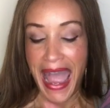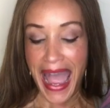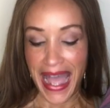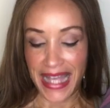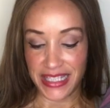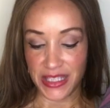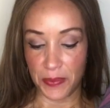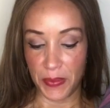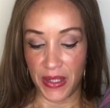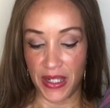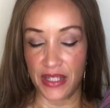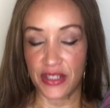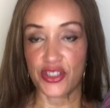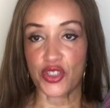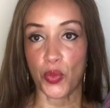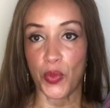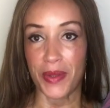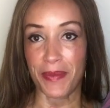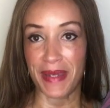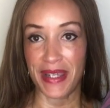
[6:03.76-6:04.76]
Aspen, so
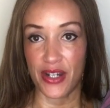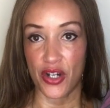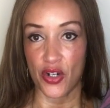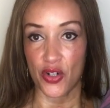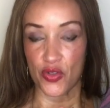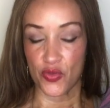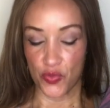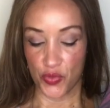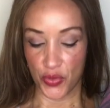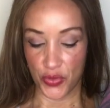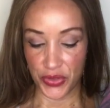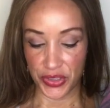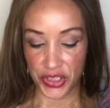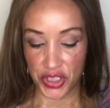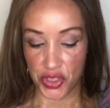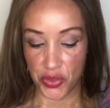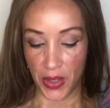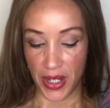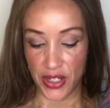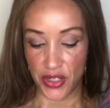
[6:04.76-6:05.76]
we meet her in Ruthless
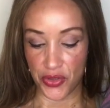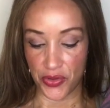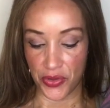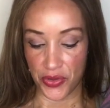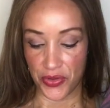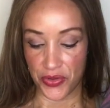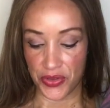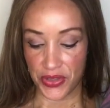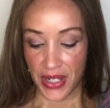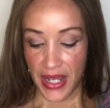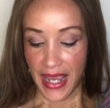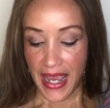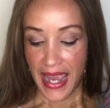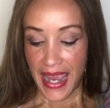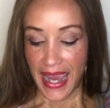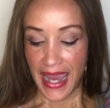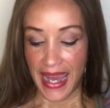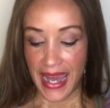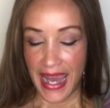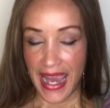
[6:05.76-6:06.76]
Strangers.
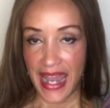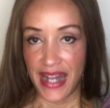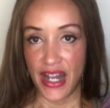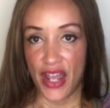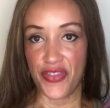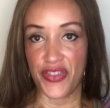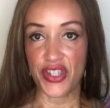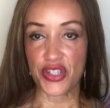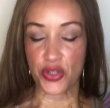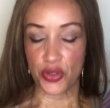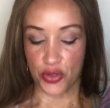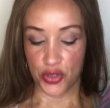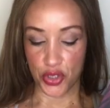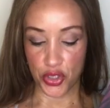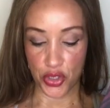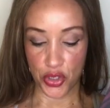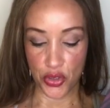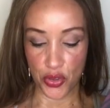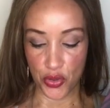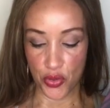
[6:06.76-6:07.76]
And these are
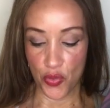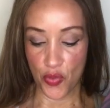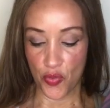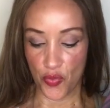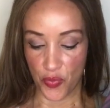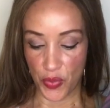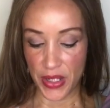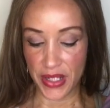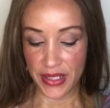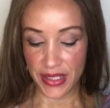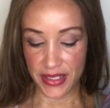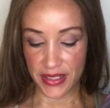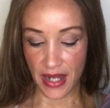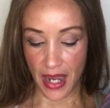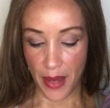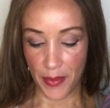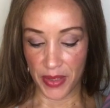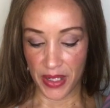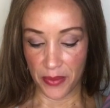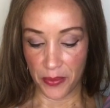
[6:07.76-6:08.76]
two really
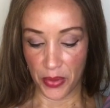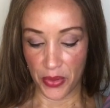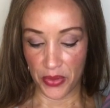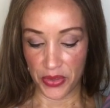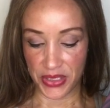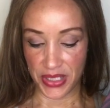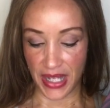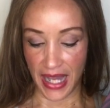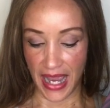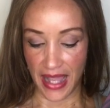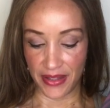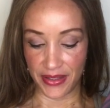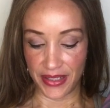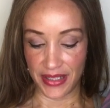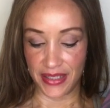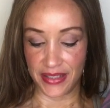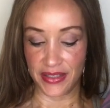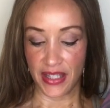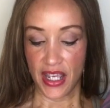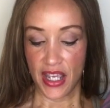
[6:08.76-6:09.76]
dominant
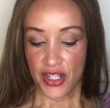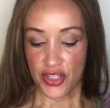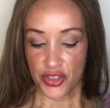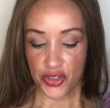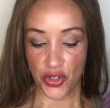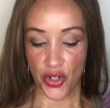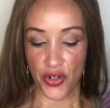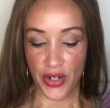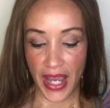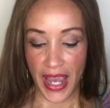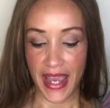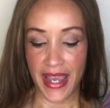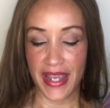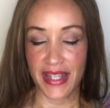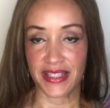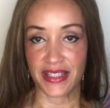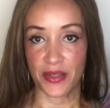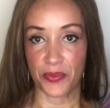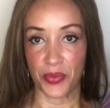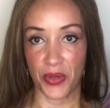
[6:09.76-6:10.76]
personalities. Sergey
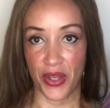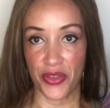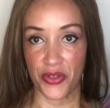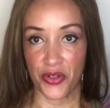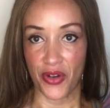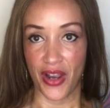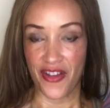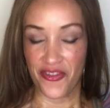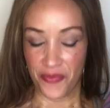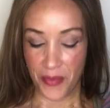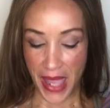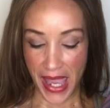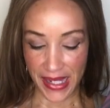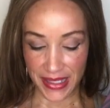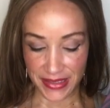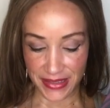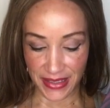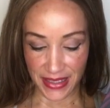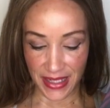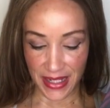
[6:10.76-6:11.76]
is the brother of
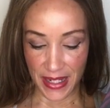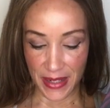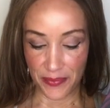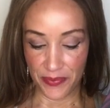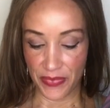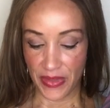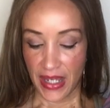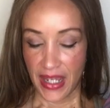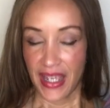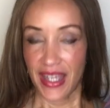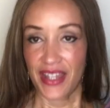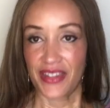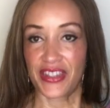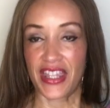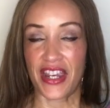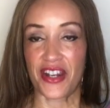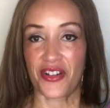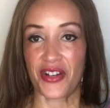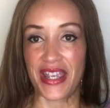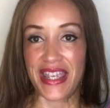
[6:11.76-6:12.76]
Maxime.
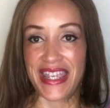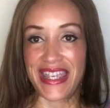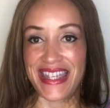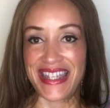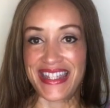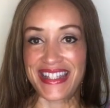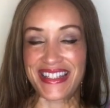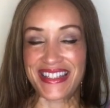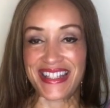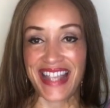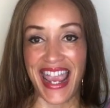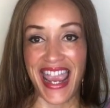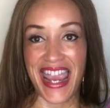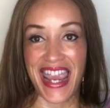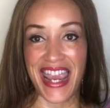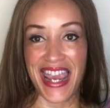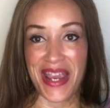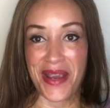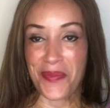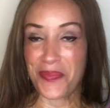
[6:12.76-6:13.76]
There is
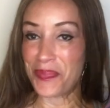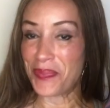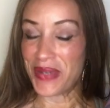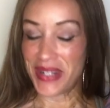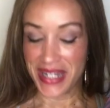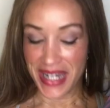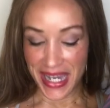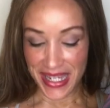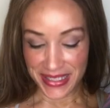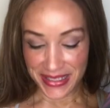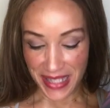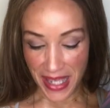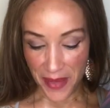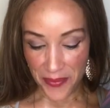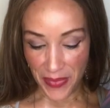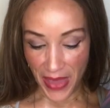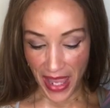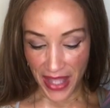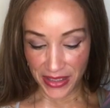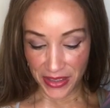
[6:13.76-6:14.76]
a
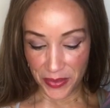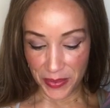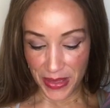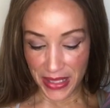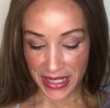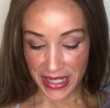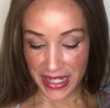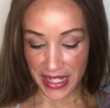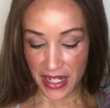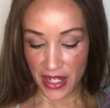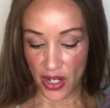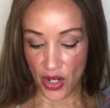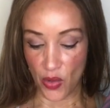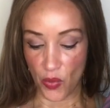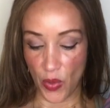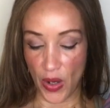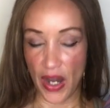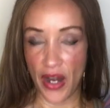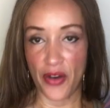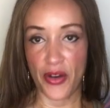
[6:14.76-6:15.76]
BDSM element here
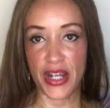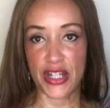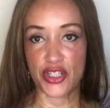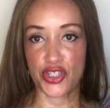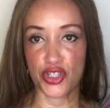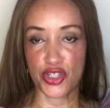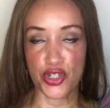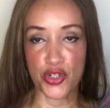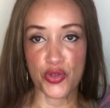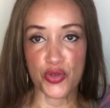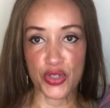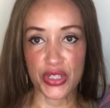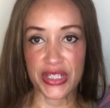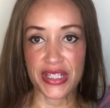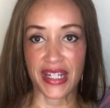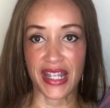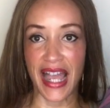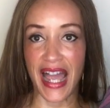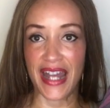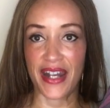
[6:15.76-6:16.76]
where it's used
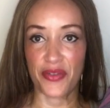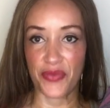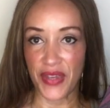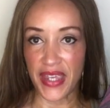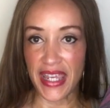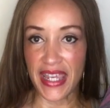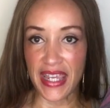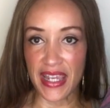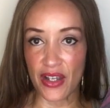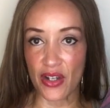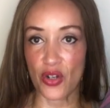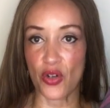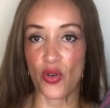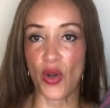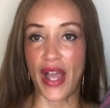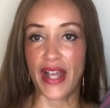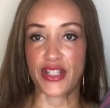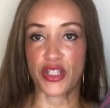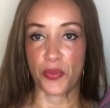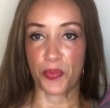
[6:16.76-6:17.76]
to kind of heal
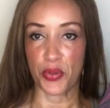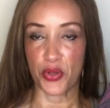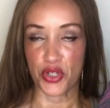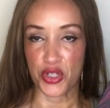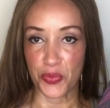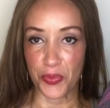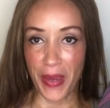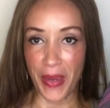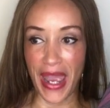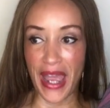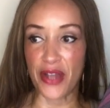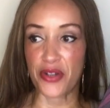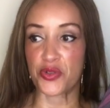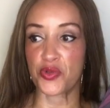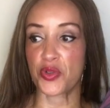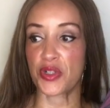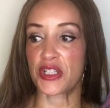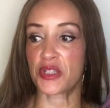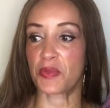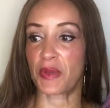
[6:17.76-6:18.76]
and to push
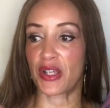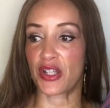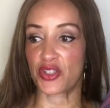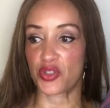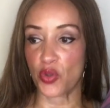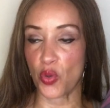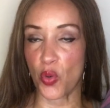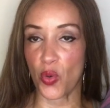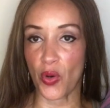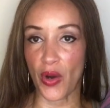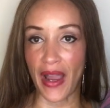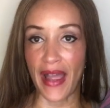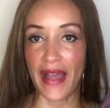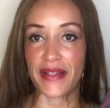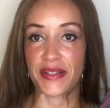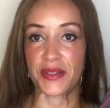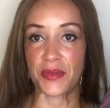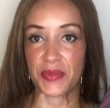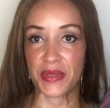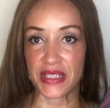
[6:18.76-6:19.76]
boundaries because Cora
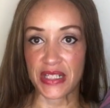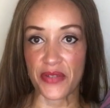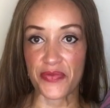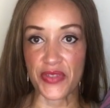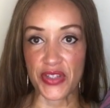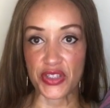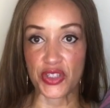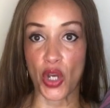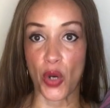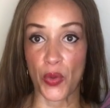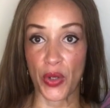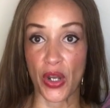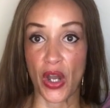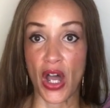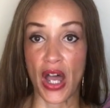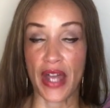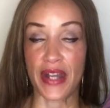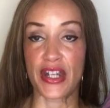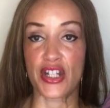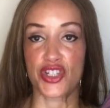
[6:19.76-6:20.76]
has some stuff that's going
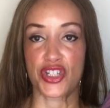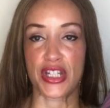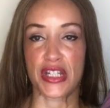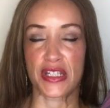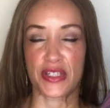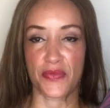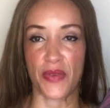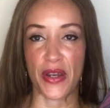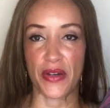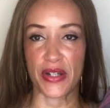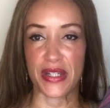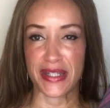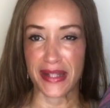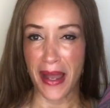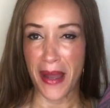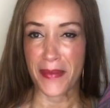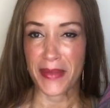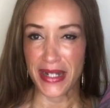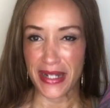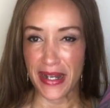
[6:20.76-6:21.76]
on and she is very
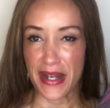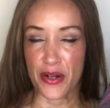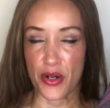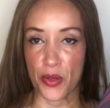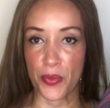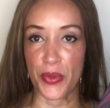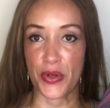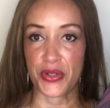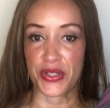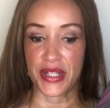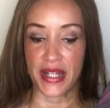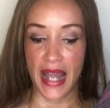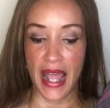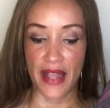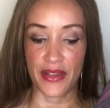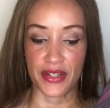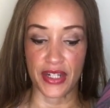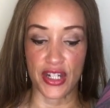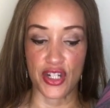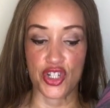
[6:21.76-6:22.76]
dominant in her
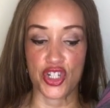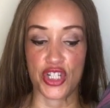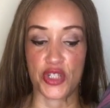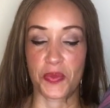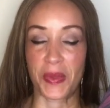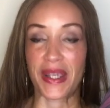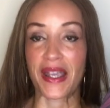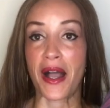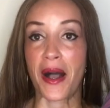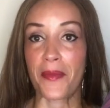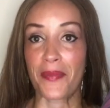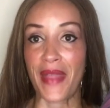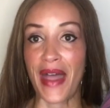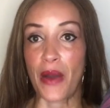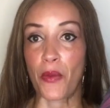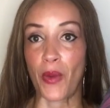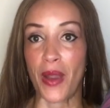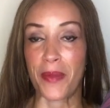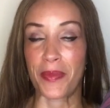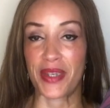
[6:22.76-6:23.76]
personality and she's become
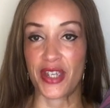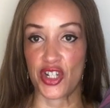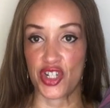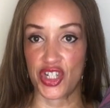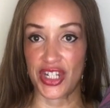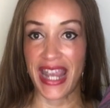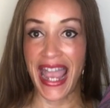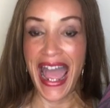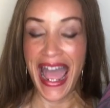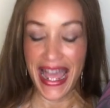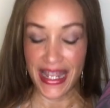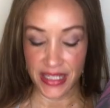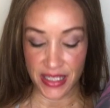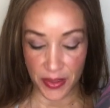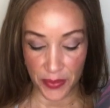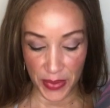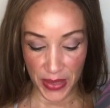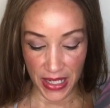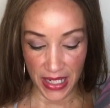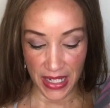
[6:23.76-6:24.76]
that way because she had to
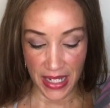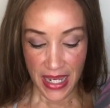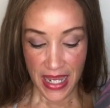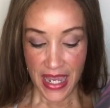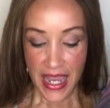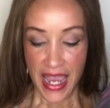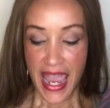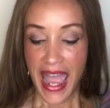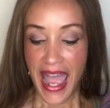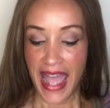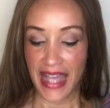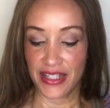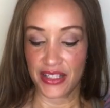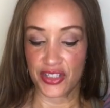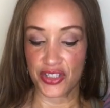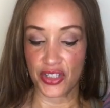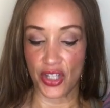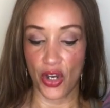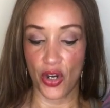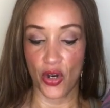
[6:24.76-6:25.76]
be. And
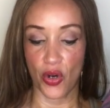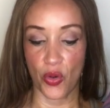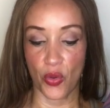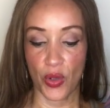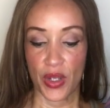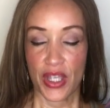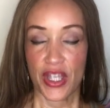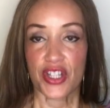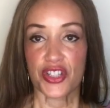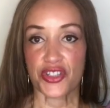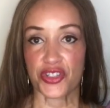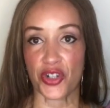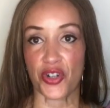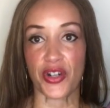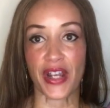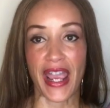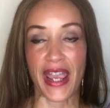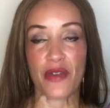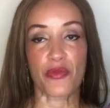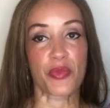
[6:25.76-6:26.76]
so
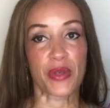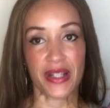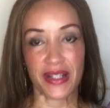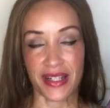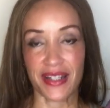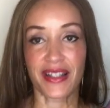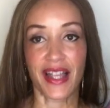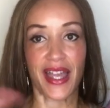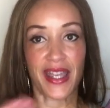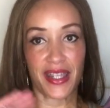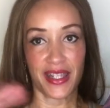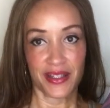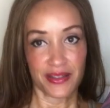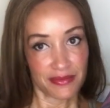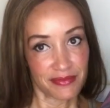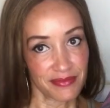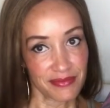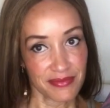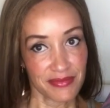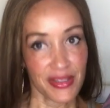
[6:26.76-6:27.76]
Sergey really like
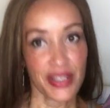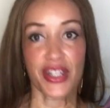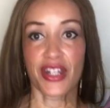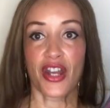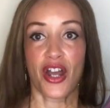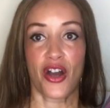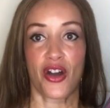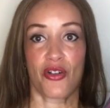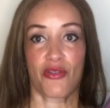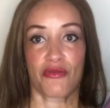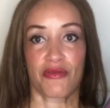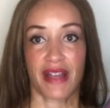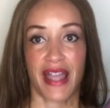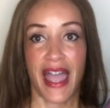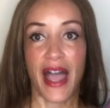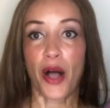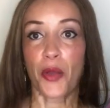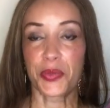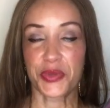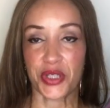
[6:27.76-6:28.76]
you know,
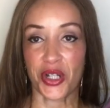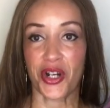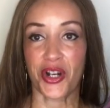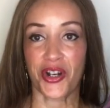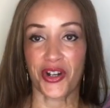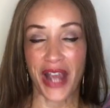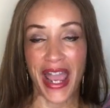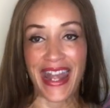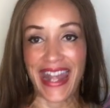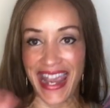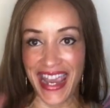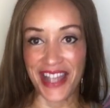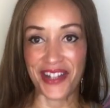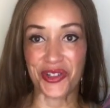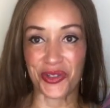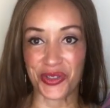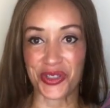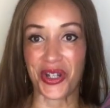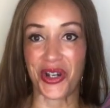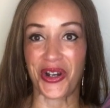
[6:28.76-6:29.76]
helps her and
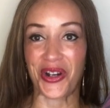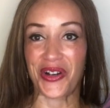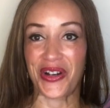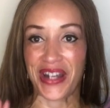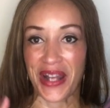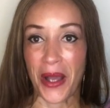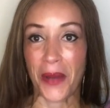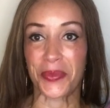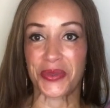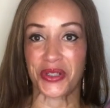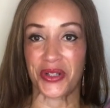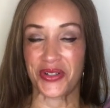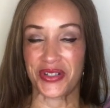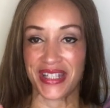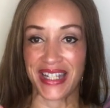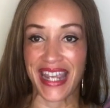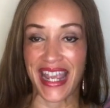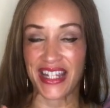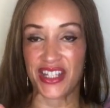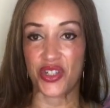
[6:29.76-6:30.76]
handles her and helps her to
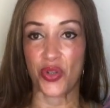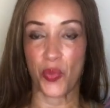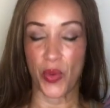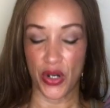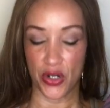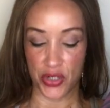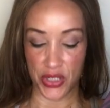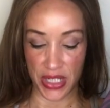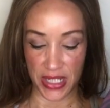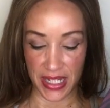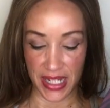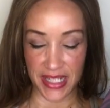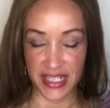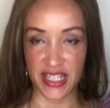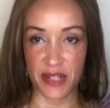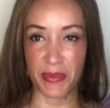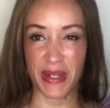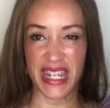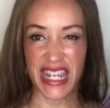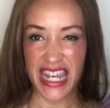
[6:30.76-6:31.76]
get to where she needs
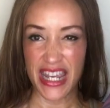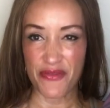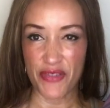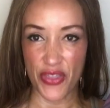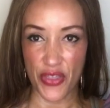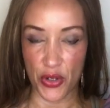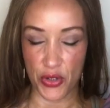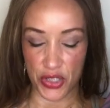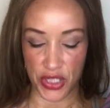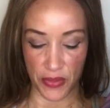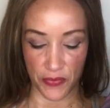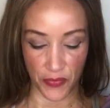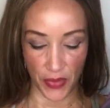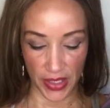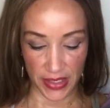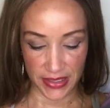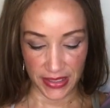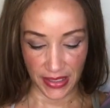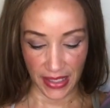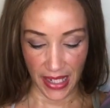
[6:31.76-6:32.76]
to be, even though she
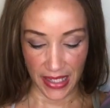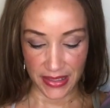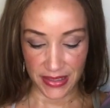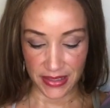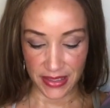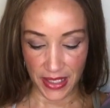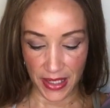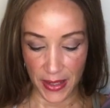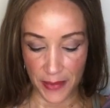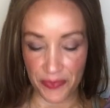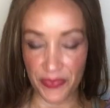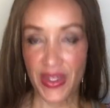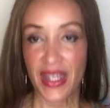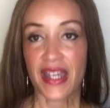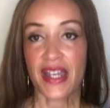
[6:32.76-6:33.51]
fights against him.